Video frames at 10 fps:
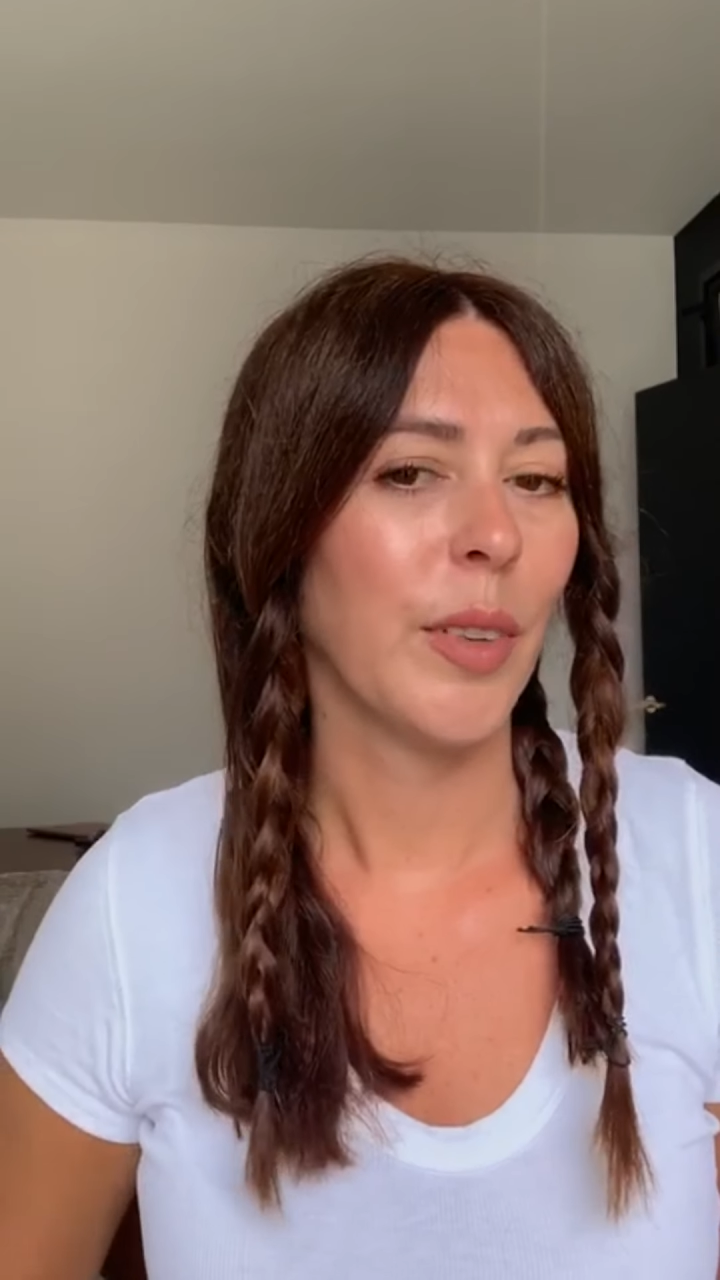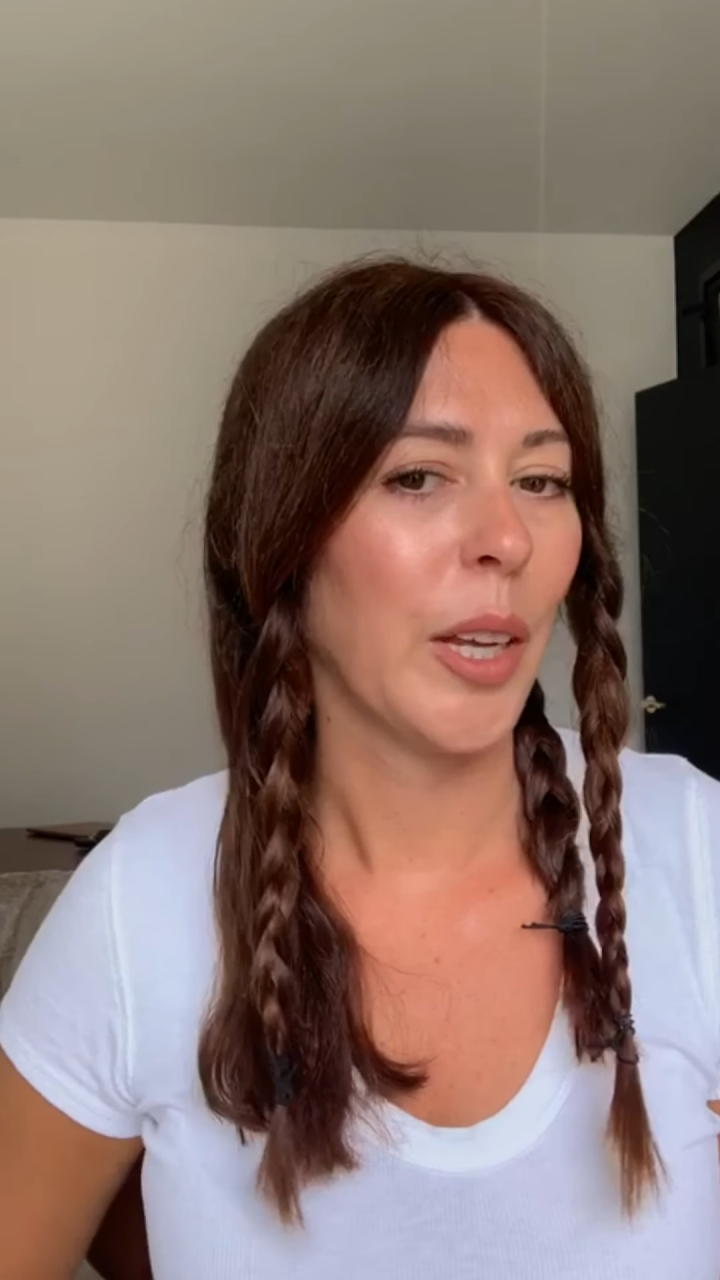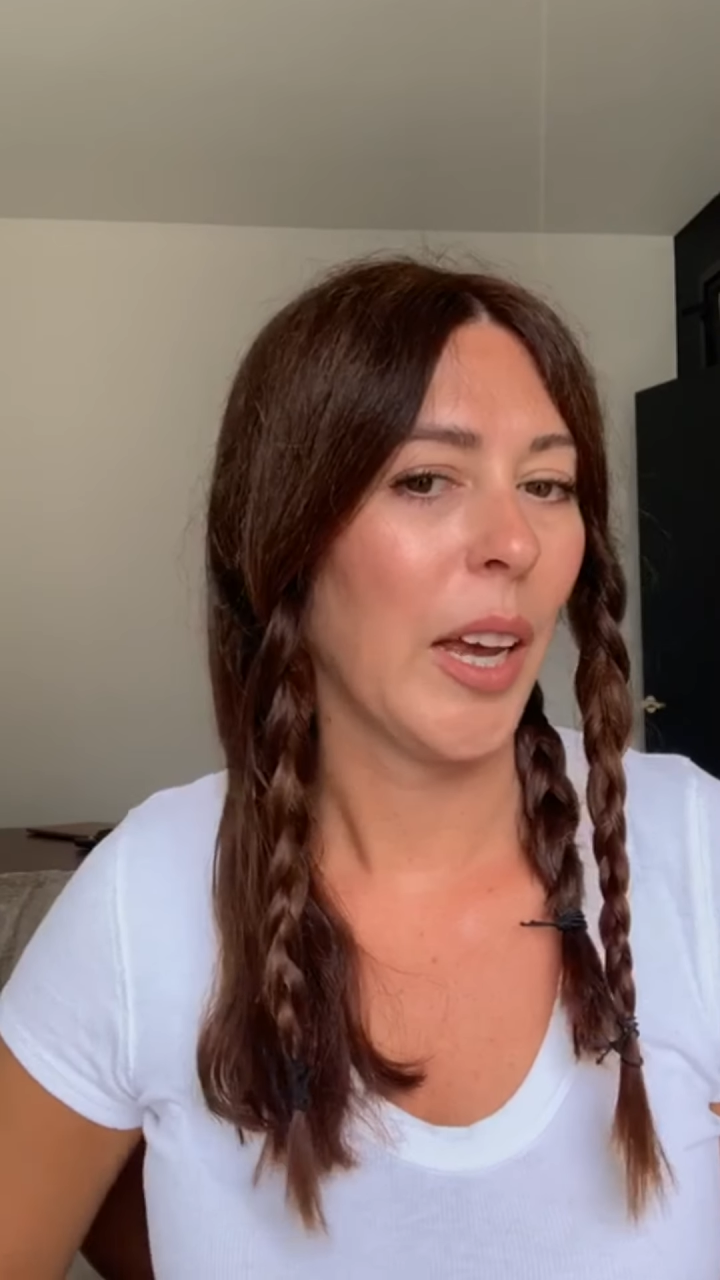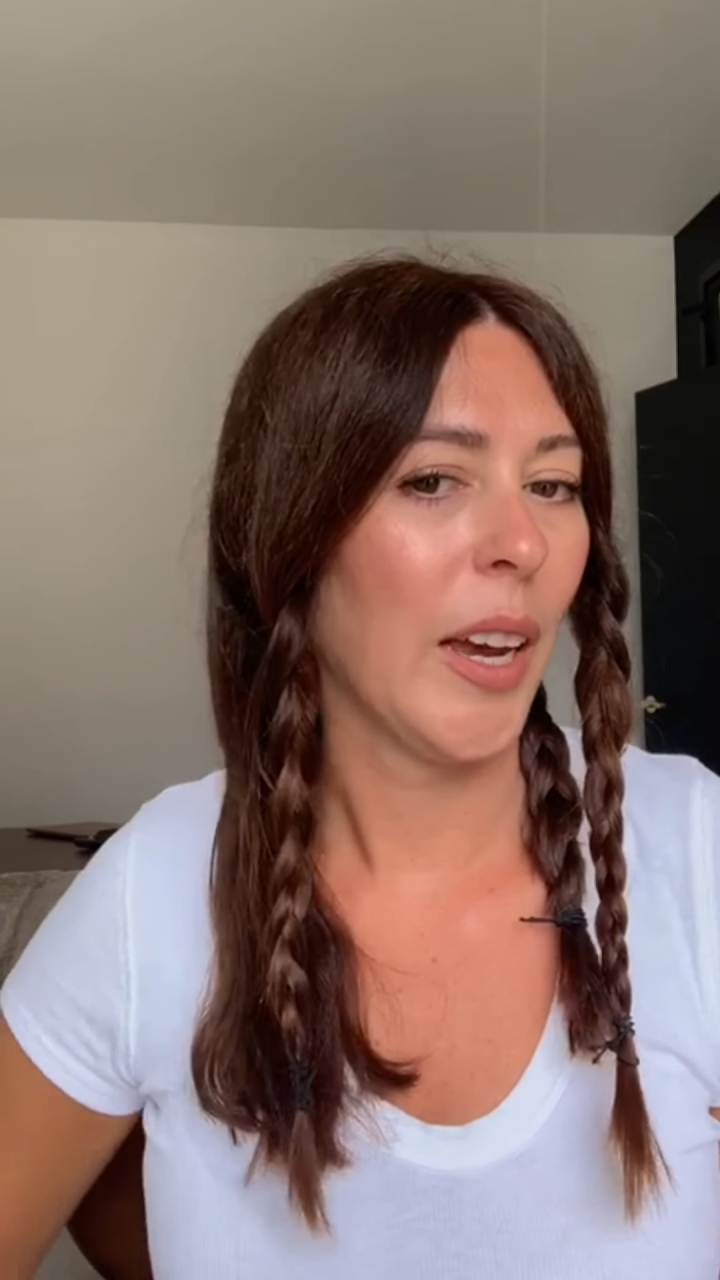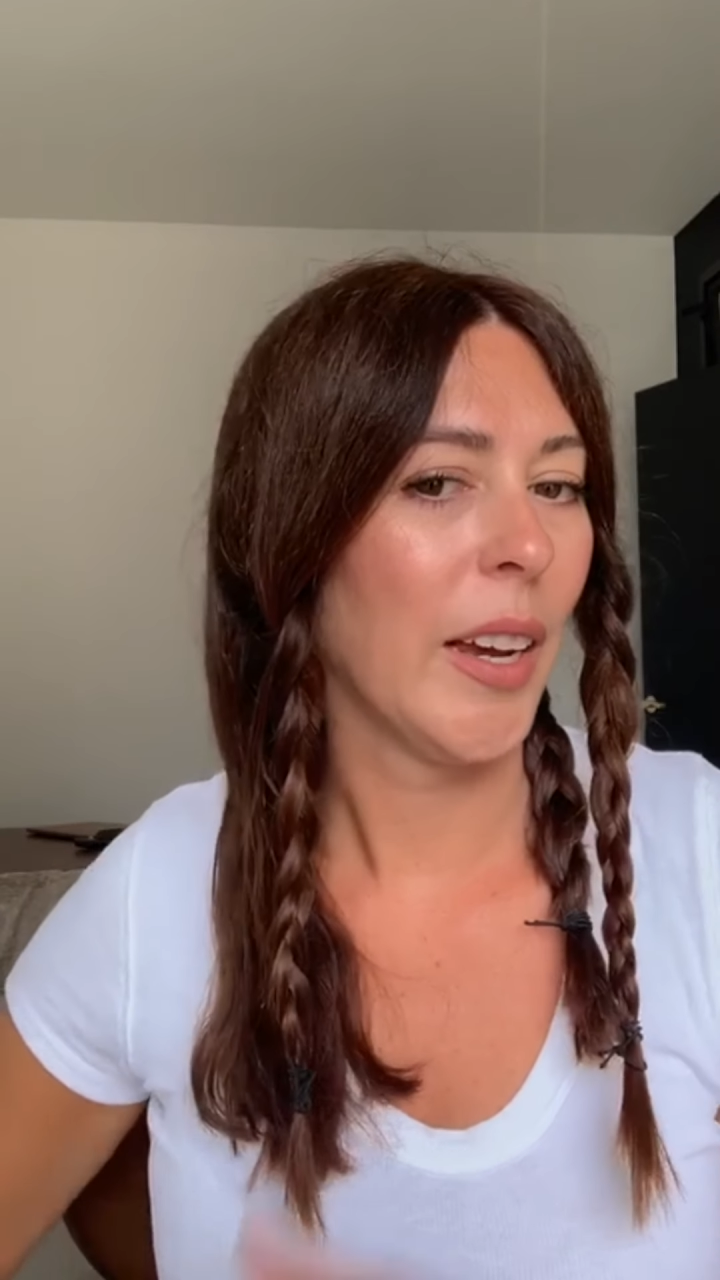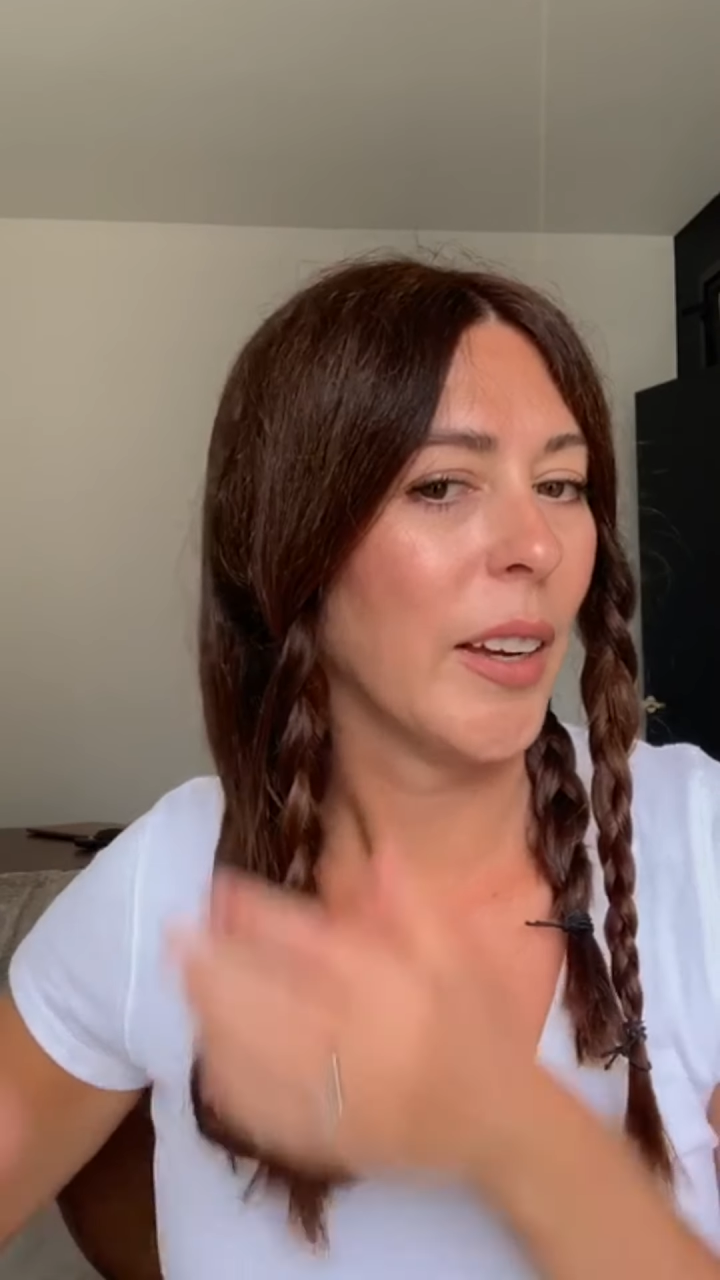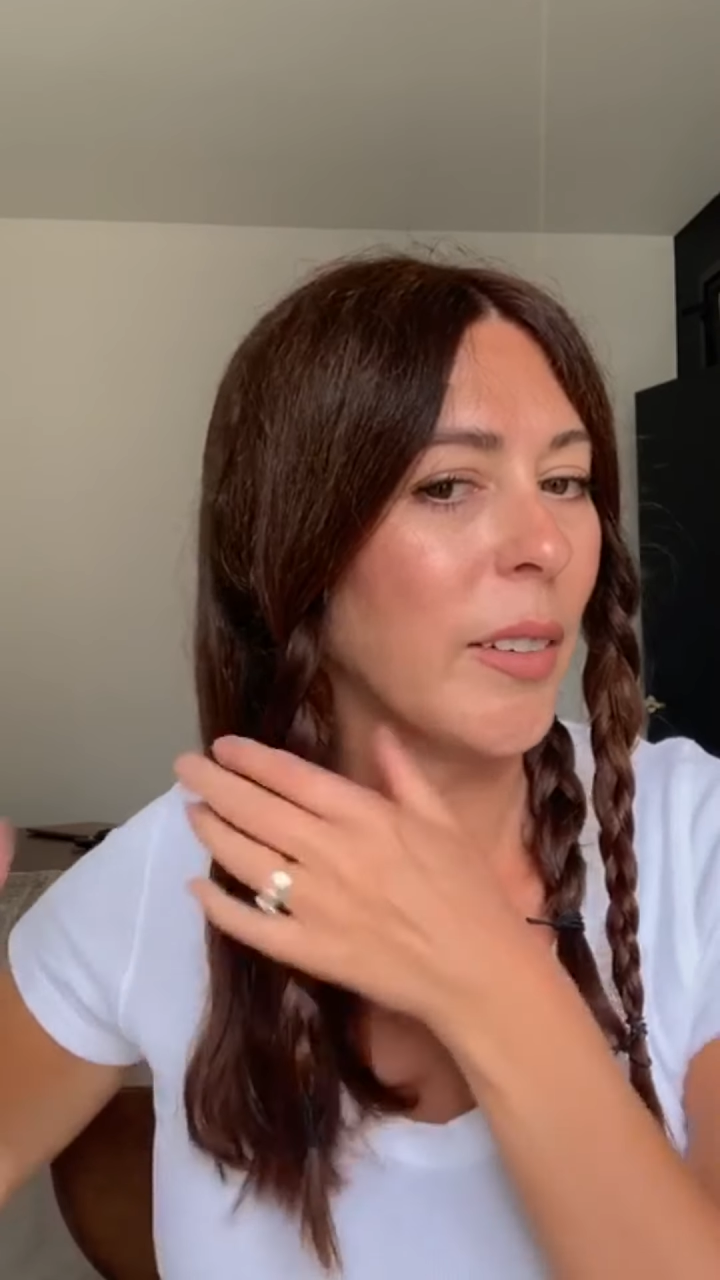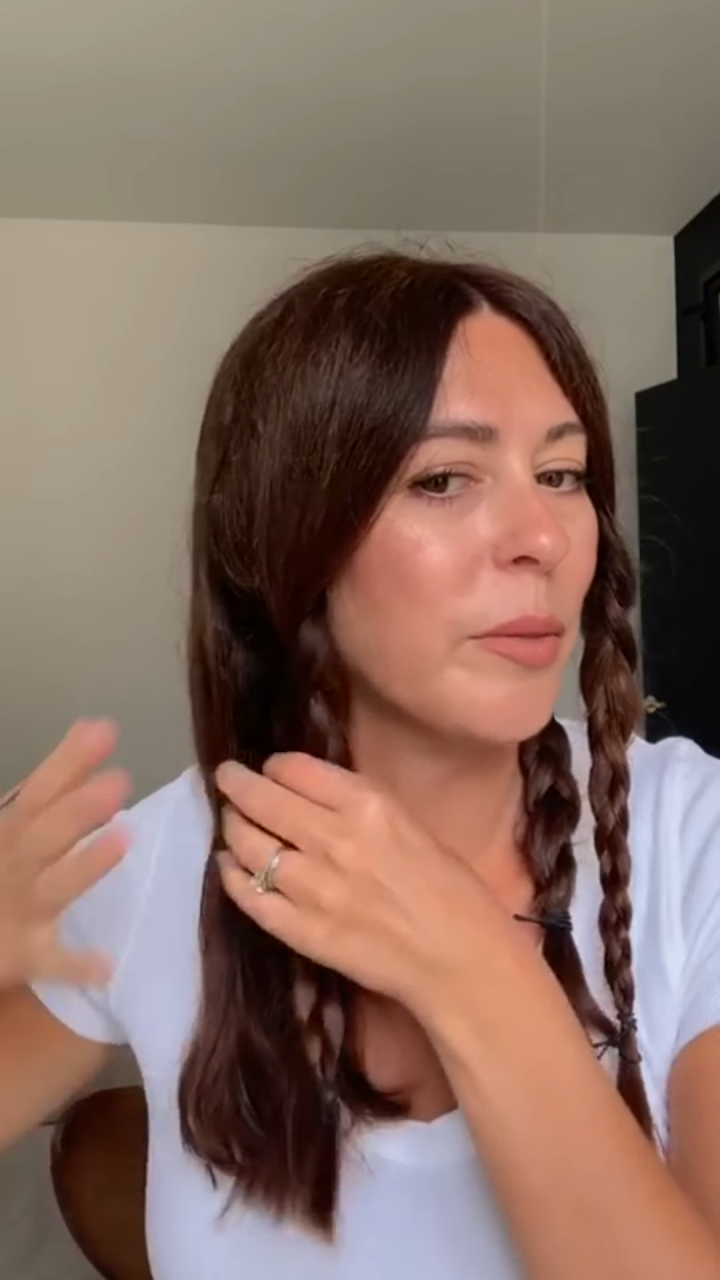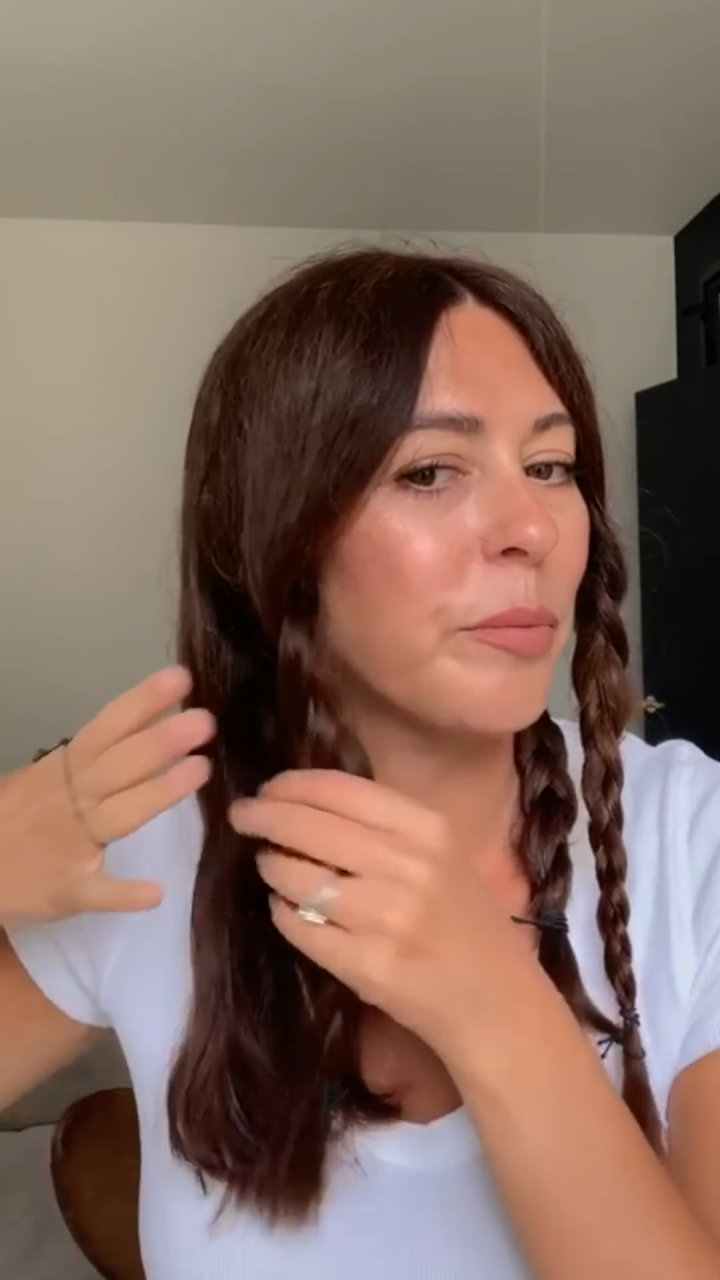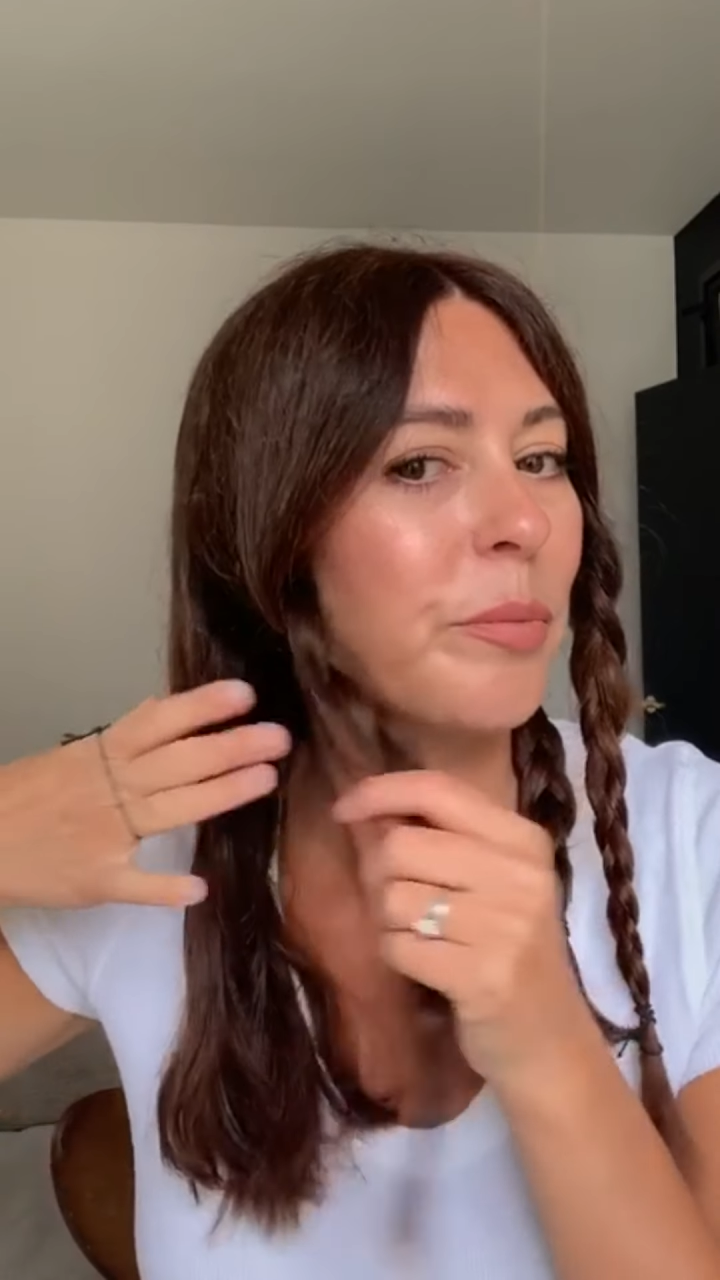Okay.